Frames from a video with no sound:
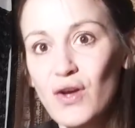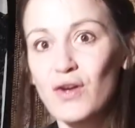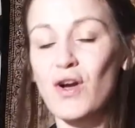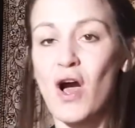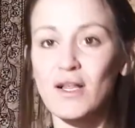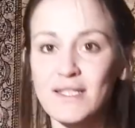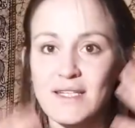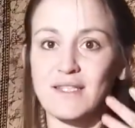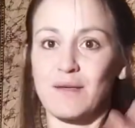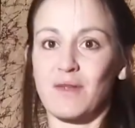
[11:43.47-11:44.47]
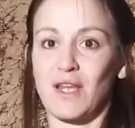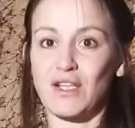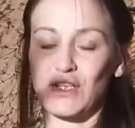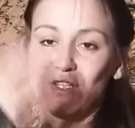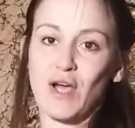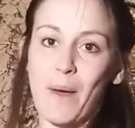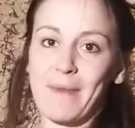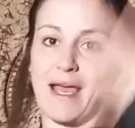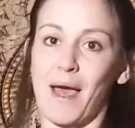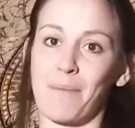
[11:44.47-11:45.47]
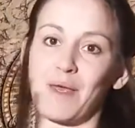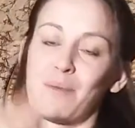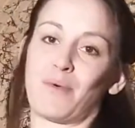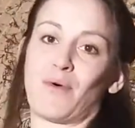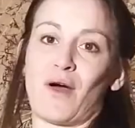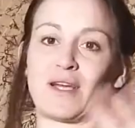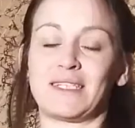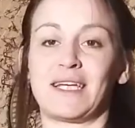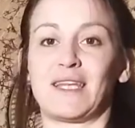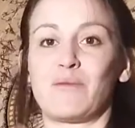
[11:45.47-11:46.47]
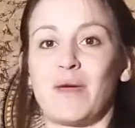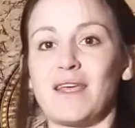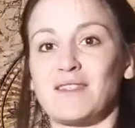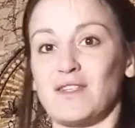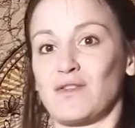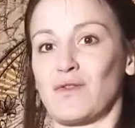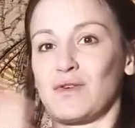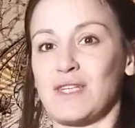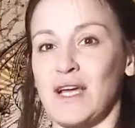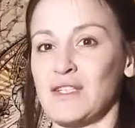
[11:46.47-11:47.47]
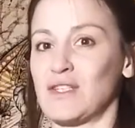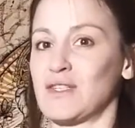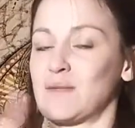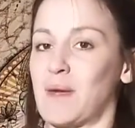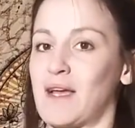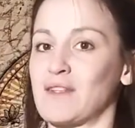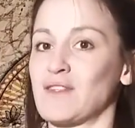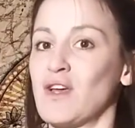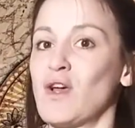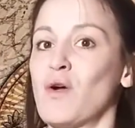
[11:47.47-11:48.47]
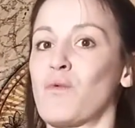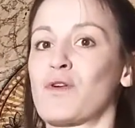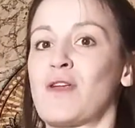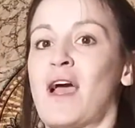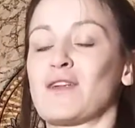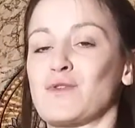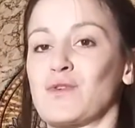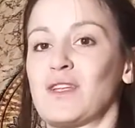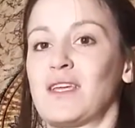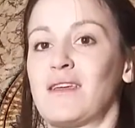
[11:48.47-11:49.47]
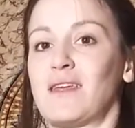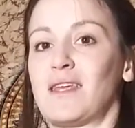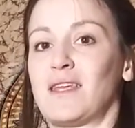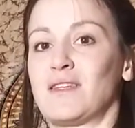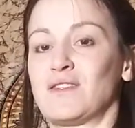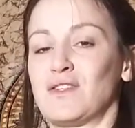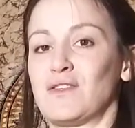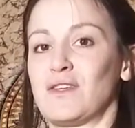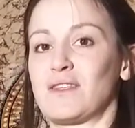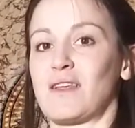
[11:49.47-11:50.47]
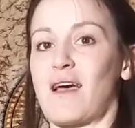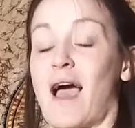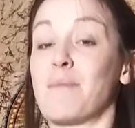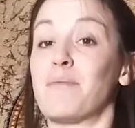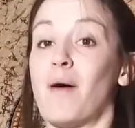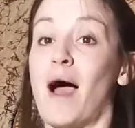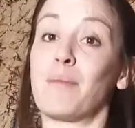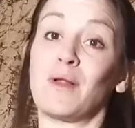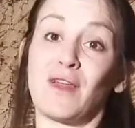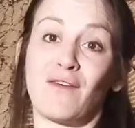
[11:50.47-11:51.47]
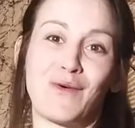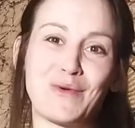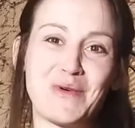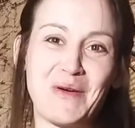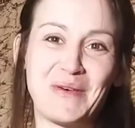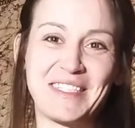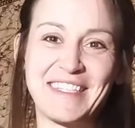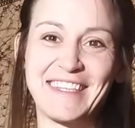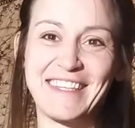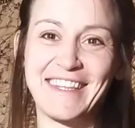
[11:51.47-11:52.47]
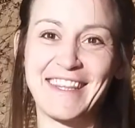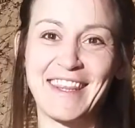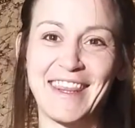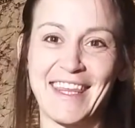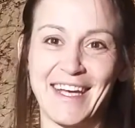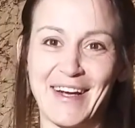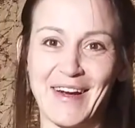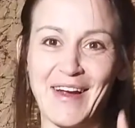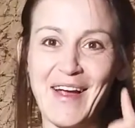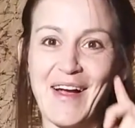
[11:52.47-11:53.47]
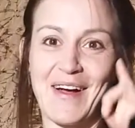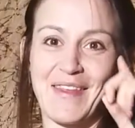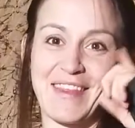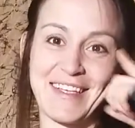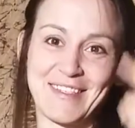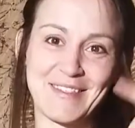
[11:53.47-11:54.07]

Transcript: constant stimulation coming at people on a daily basis, so their attention spans were naturally easy. I believe I wasn't there. This